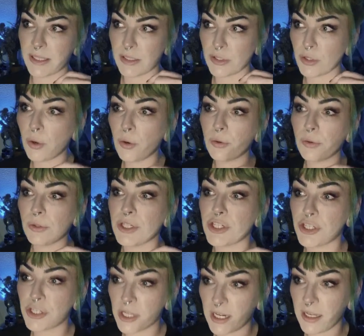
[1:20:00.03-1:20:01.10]
is totally
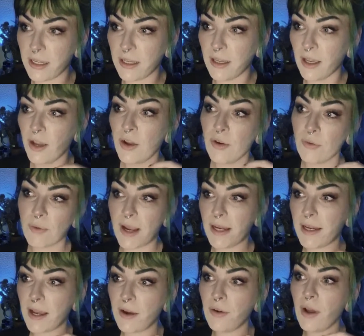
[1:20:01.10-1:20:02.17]
shitty right
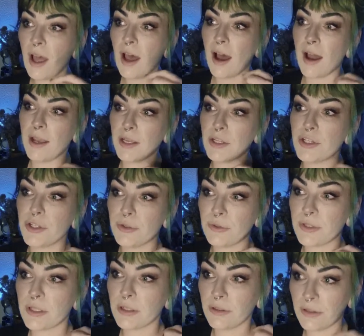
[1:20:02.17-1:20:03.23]
now, I can
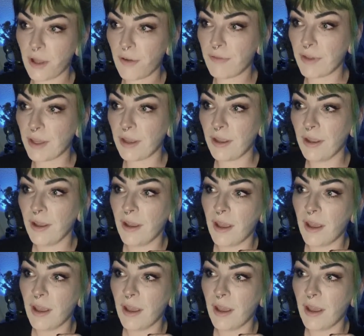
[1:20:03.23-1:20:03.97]
choose to love it.